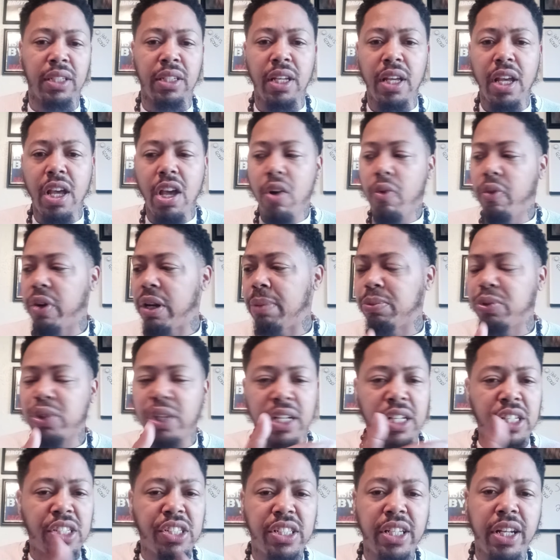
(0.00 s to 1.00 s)
And when I'm
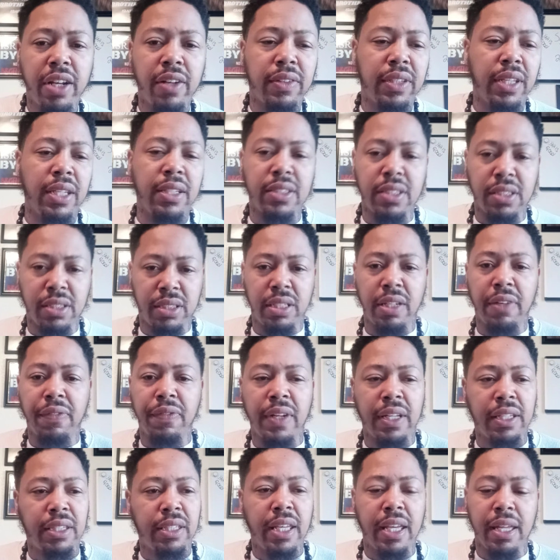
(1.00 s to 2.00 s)
trying to share things and
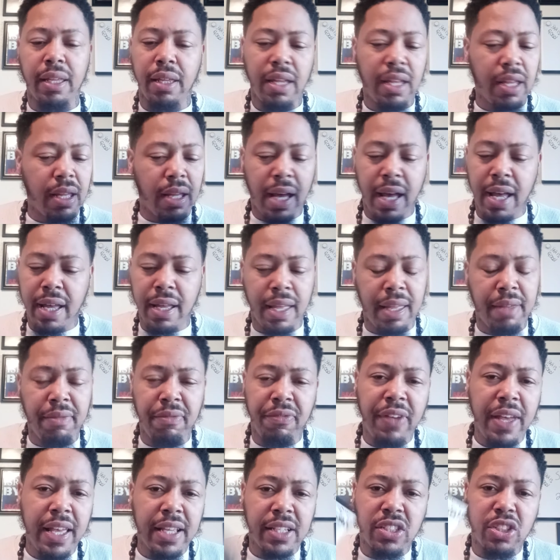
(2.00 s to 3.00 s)
stuff like that, I
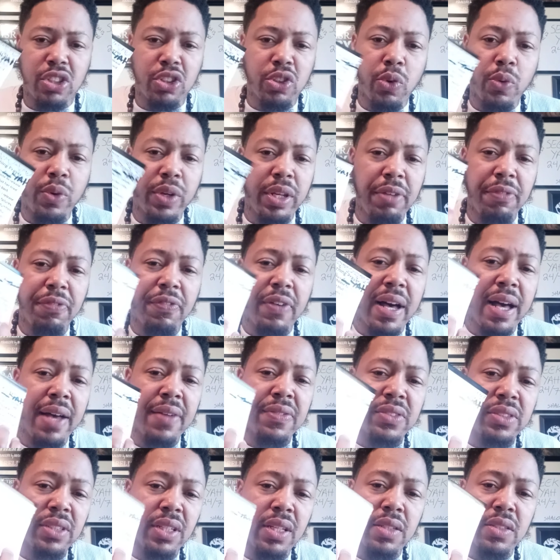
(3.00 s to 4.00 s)
invest
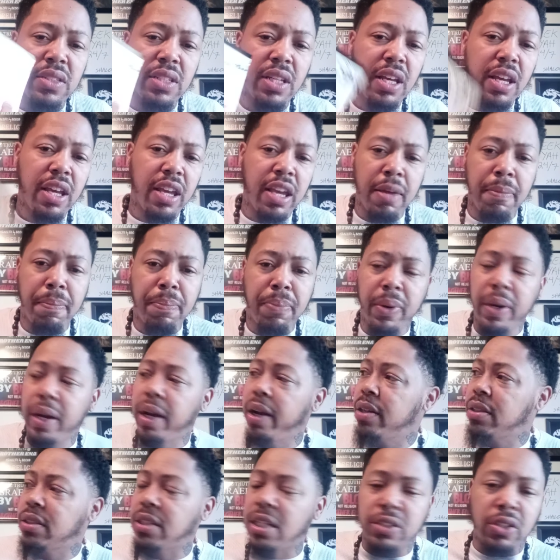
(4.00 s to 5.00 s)
25 cents in
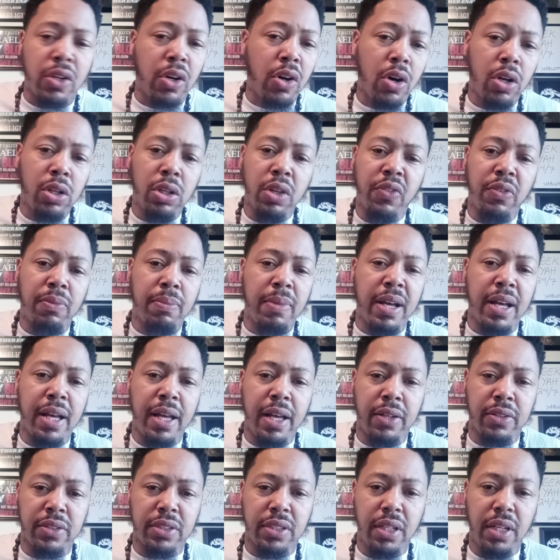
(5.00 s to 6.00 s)
prayers that's all over my
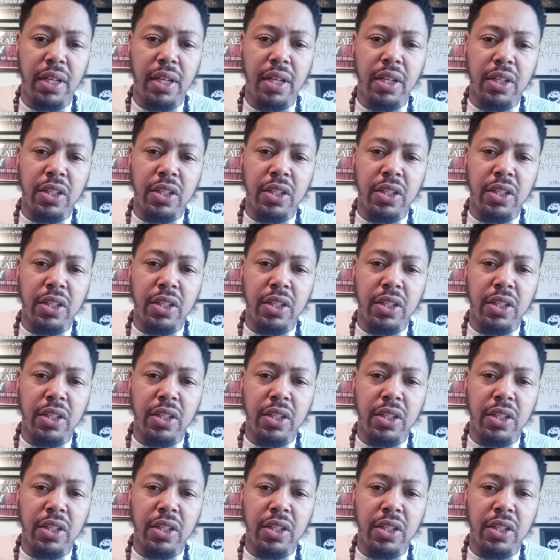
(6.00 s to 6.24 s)
house.